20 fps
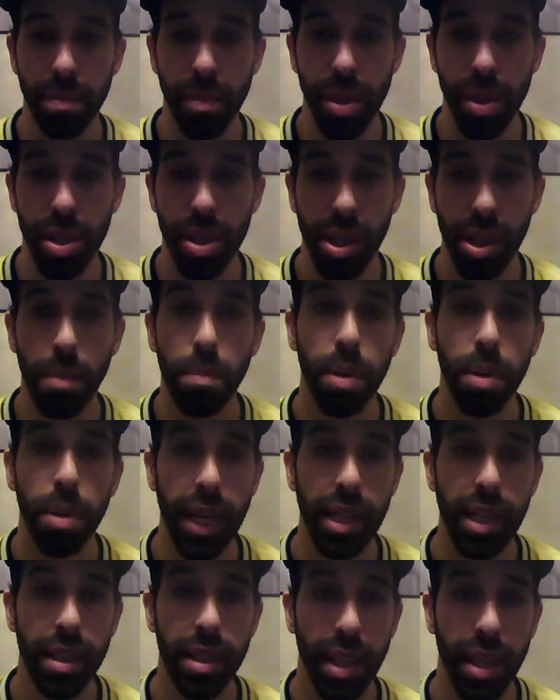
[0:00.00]
this
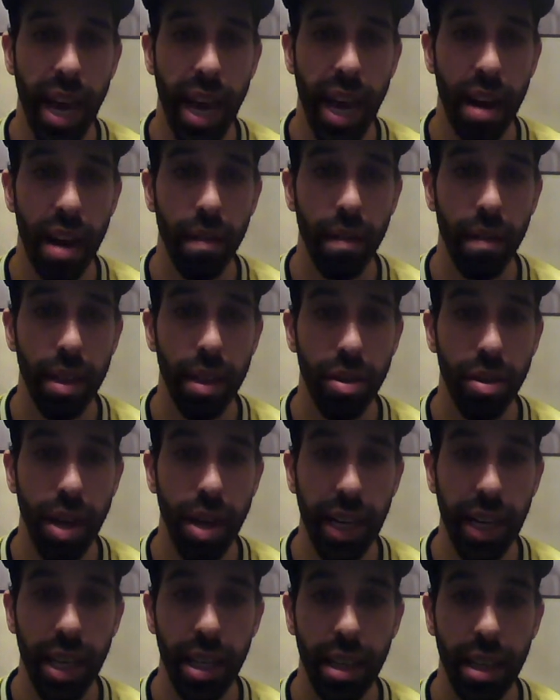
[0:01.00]
complaint that they have that they're
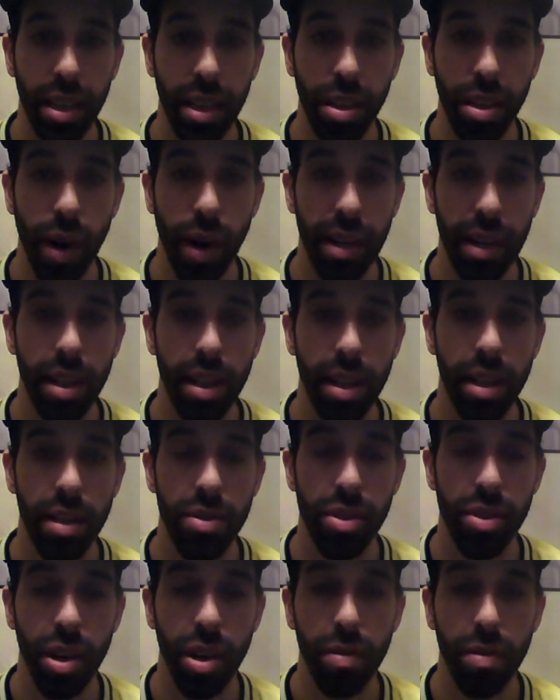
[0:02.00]
not getting the credit they
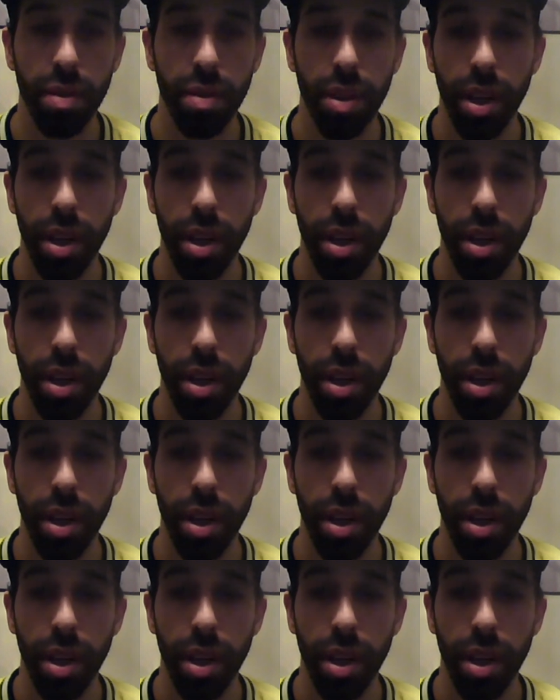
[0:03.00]
deserve,